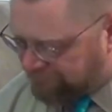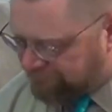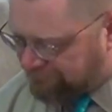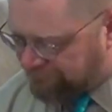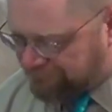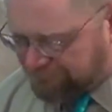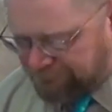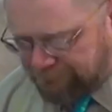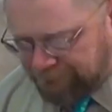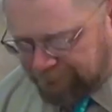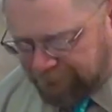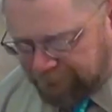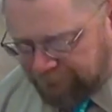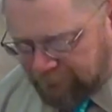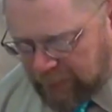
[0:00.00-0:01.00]

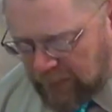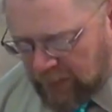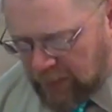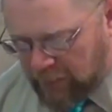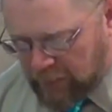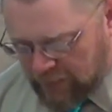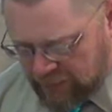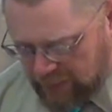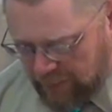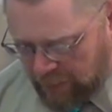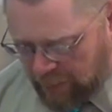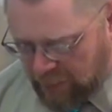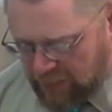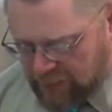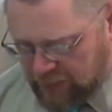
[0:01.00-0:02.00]
Hmm, I'm going to skip a
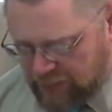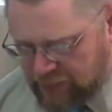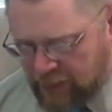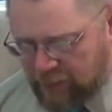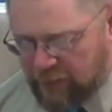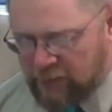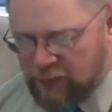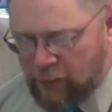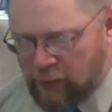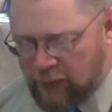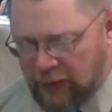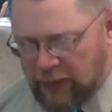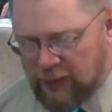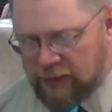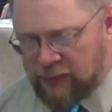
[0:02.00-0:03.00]
bunch of stuff because I want
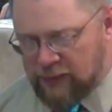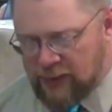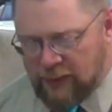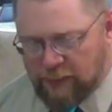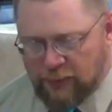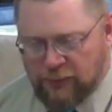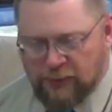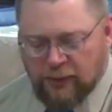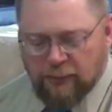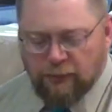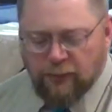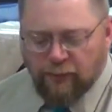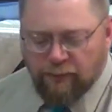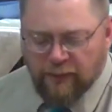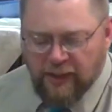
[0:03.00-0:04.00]
to get to chapter 10
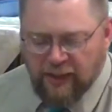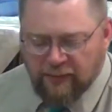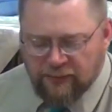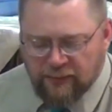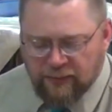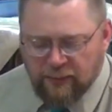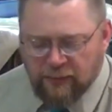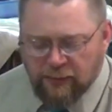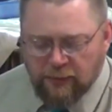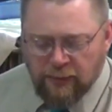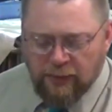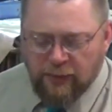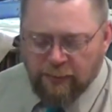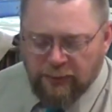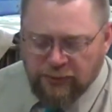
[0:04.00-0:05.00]
real fast.
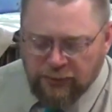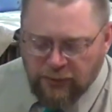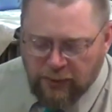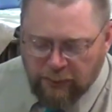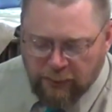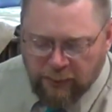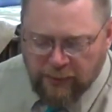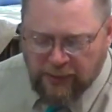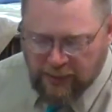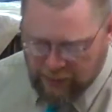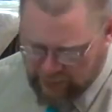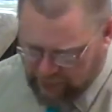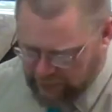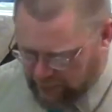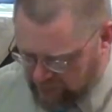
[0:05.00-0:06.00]
How much time do I got?
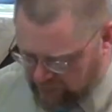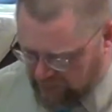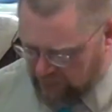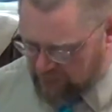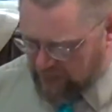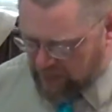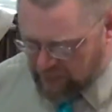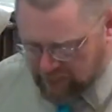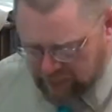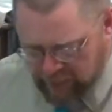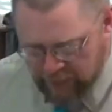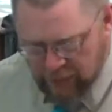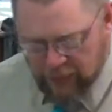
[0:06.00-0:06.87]
I got 10 minutes.